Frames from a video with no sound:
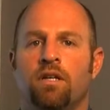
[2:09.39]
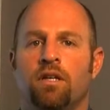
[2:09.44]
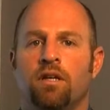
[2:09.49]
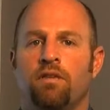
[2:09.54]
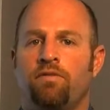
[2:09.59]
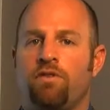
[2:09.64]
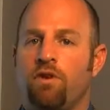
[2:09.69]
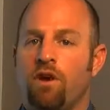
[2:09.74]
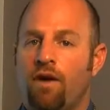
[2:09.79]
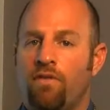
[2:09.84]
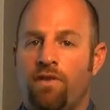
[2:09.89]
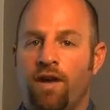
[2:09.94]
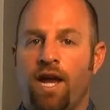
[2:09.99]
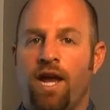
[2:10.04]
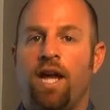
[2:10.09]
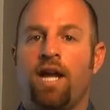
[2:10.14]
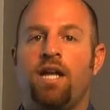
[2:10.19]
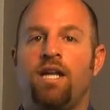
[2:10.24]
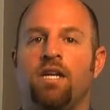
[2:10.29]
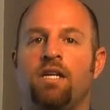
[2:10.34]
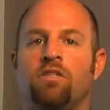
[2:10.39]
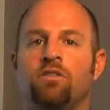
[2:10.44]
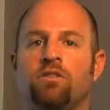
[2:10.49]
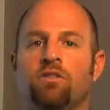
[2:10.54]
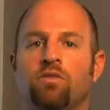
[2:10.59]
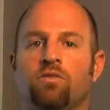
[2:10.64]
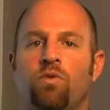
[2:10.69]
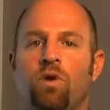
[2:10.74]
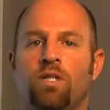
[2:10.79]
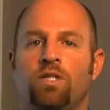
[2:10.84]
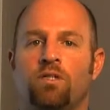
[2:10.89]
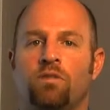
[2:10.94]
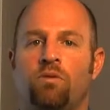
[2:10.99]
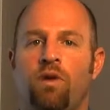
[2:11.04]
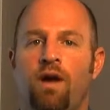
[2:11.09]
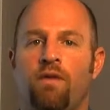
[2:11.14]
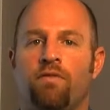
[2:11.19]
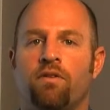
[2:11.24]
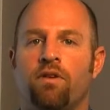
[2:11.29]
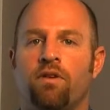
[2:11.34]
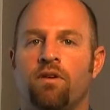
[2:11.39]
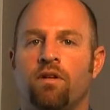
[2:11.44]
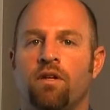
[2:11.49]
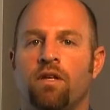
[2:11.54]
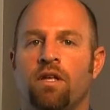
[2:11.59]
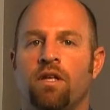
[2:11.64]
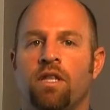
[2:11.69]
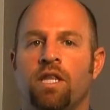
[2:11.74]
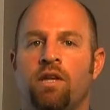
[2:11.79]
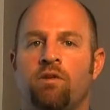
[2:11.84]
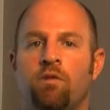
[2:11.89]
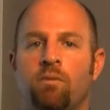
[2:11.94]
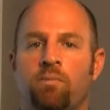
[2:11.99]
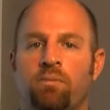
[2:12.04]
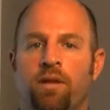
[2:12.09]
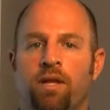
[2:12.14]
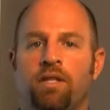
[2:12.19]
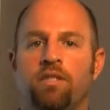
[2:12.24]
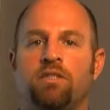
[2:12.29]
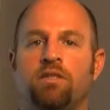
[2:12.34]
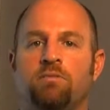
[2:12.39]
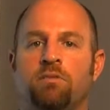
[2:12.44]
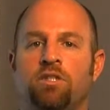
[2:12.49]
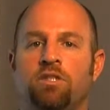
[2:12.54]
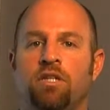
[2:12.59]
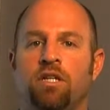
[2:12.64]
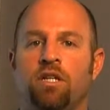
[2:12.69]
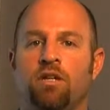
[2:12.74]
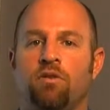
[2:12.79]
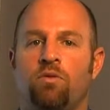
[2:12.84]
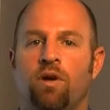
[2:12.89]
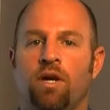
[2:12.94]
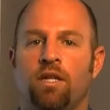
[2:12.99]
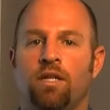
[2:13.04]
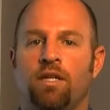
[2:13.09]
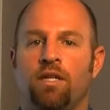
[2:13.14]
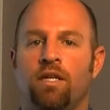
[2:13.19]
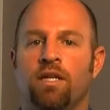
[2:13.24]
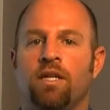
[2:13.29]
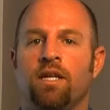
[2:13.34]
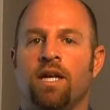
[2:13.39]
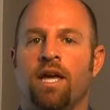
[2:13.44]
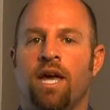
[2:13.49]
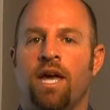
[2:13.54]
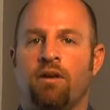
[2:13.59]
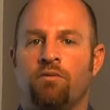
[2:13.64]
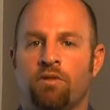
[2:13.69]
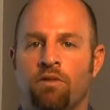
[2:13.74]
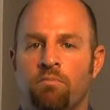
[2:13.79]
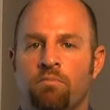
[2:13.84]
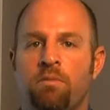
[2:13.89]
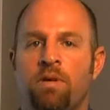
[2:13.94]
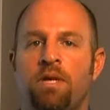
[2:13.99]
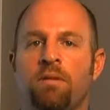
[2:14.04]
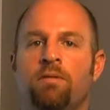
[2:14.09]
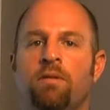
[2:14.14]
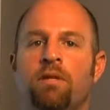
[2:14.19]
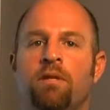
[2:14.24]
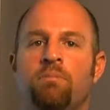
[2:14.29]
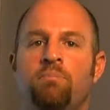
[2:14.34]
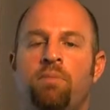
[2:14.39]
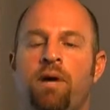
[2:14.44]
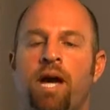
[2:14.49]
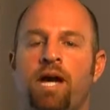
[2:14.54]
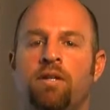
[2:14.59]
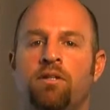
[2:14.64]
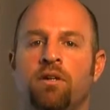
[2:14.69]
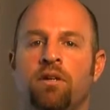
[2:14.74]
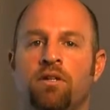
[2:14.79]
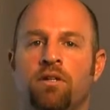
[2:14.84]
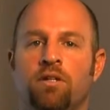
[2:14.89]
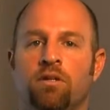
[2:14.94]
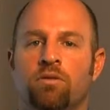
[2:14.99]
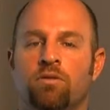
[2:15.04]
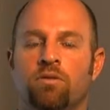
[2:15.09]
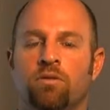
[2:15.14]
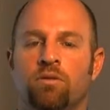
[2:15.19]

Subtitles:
If you have any issues whatsoever, they replace the machine quickly and with minimal impact on you.